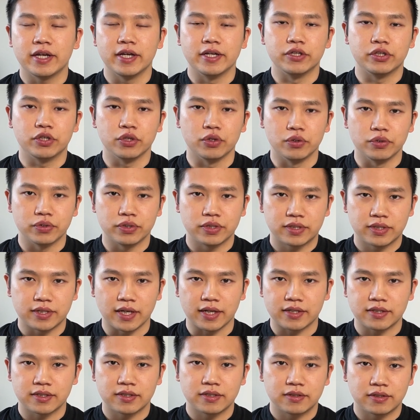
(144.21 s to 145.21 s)
into
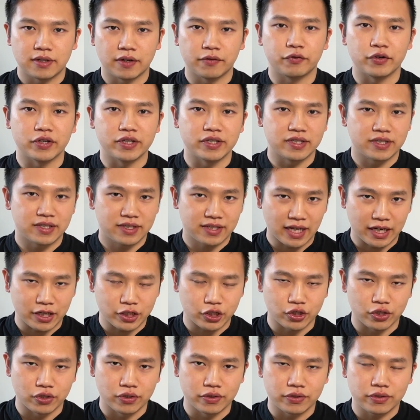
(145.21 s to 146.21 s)
six different
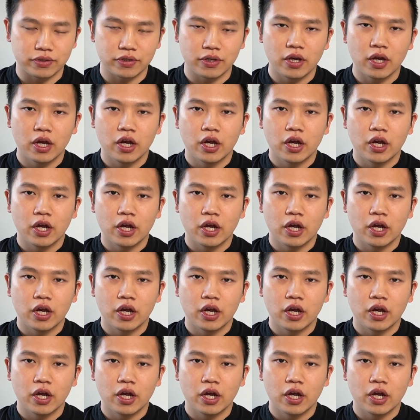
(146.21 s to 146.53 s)
sections.